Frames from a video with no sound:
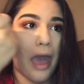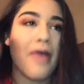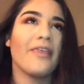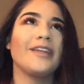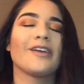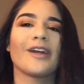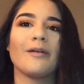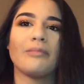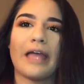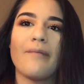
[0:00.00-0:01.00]
And then you're
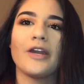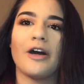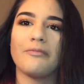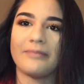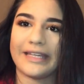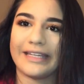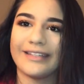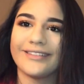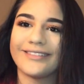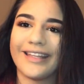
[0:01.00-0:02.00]
gonna blame it on me.